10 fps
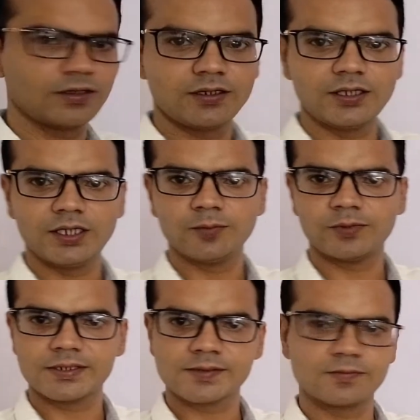A
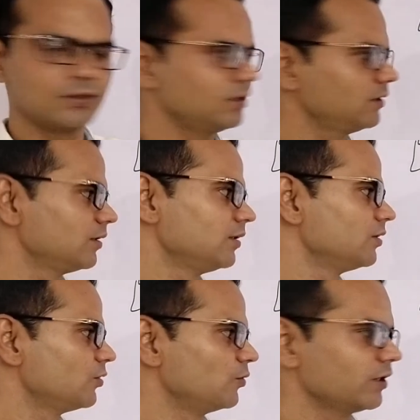plus B
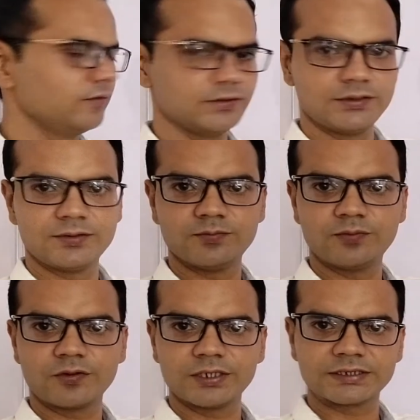to give
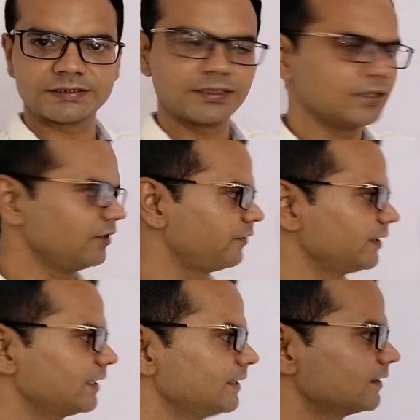products. If I
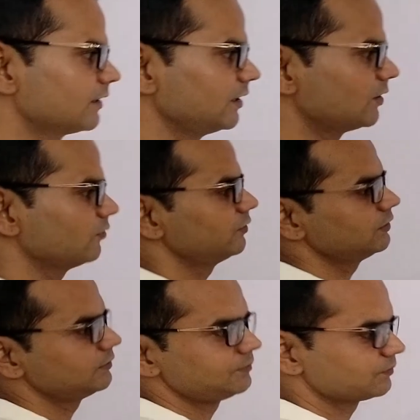write the rate of
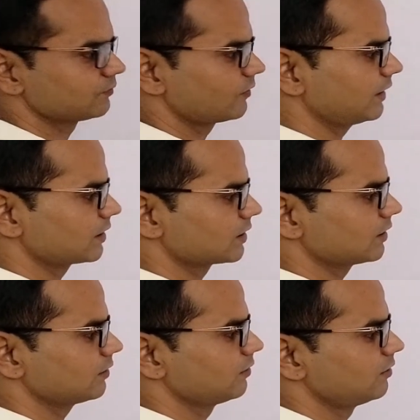
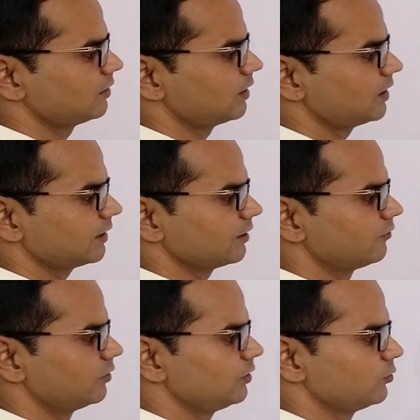reaction R
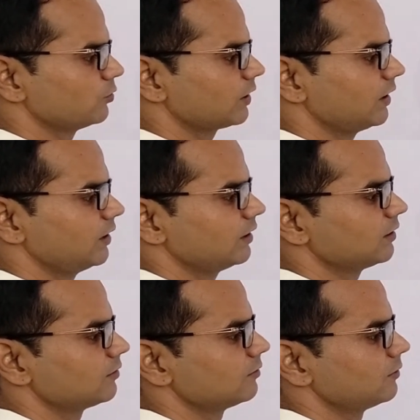equal to K
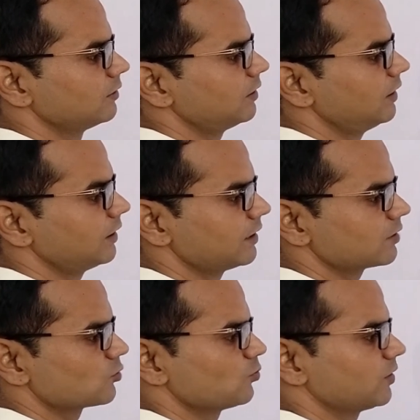A
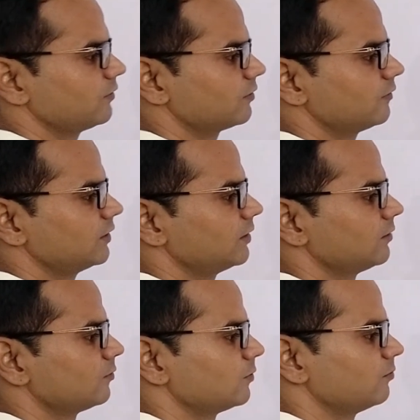raised to power 1
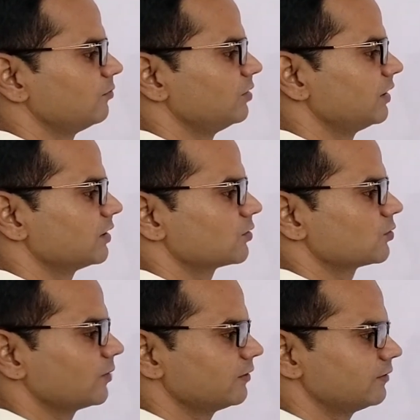B raised to
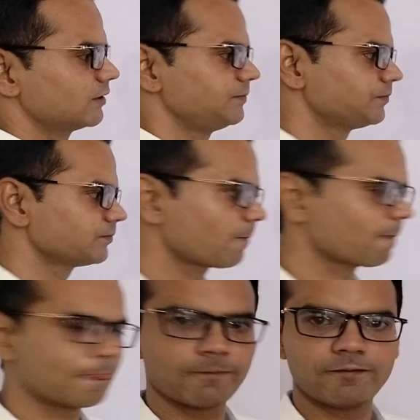power
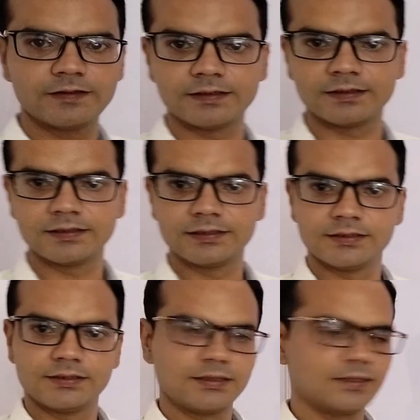1.
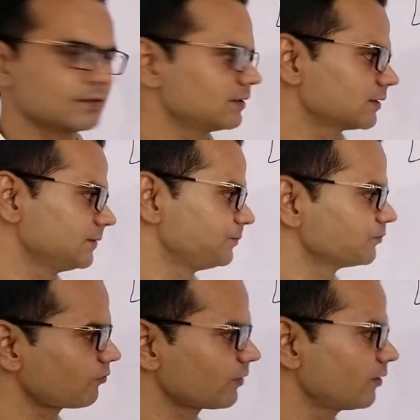This is a
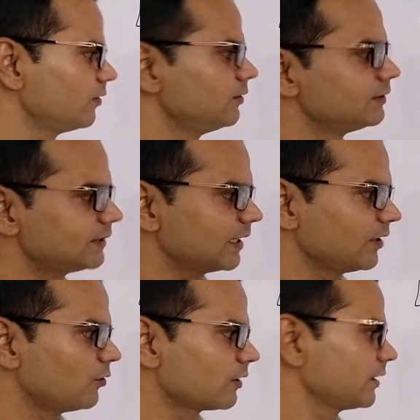second
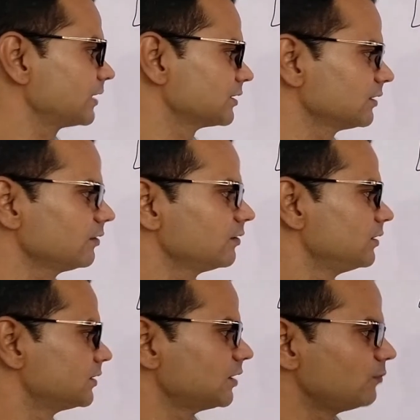order reaction.
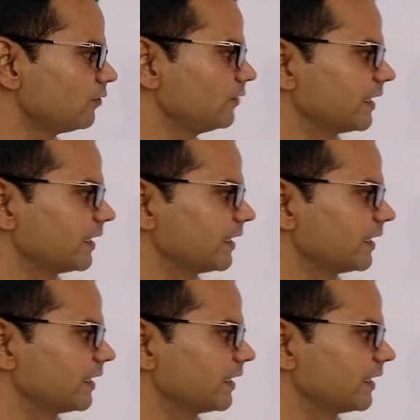Sum of the